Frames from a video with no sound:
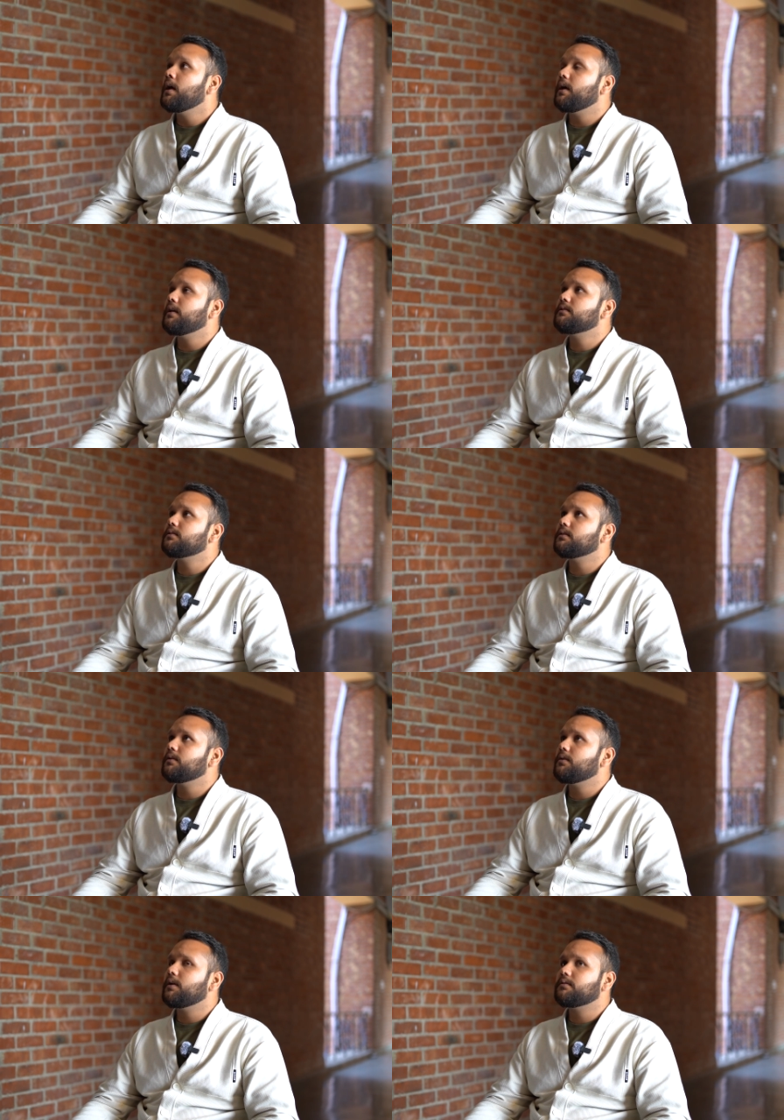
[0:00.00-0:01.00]
it's
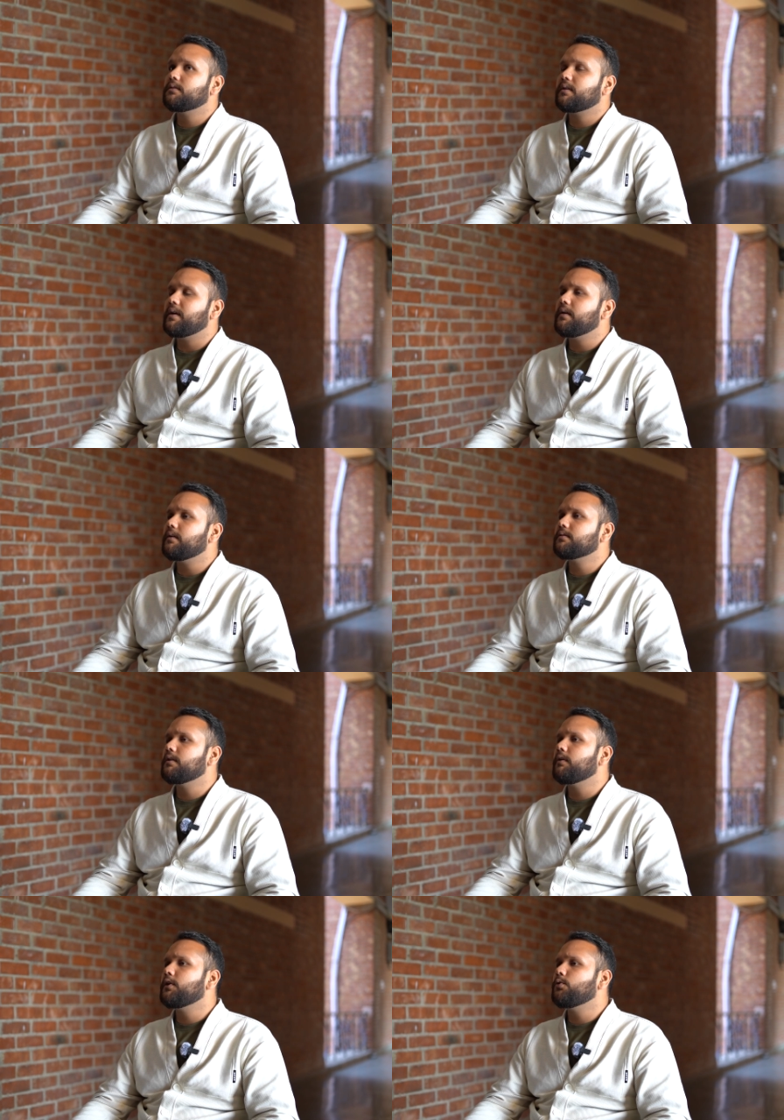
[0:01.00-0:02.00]
the credit is
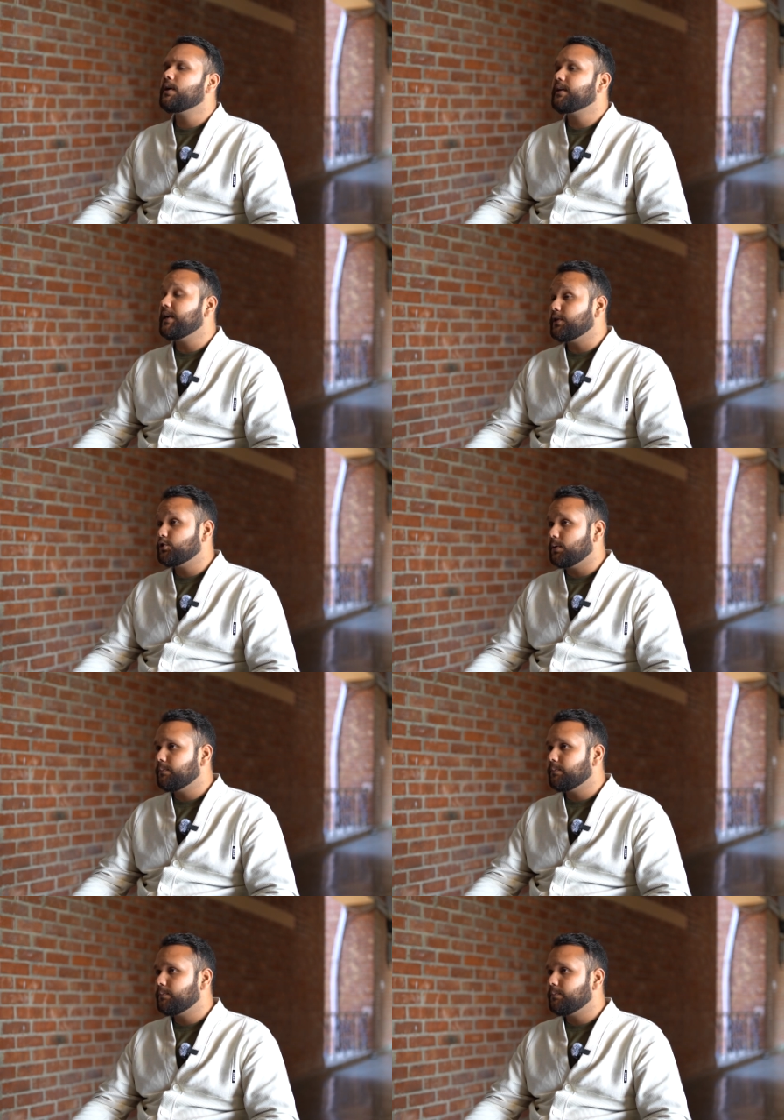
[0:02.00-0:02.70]
given to dictatorship.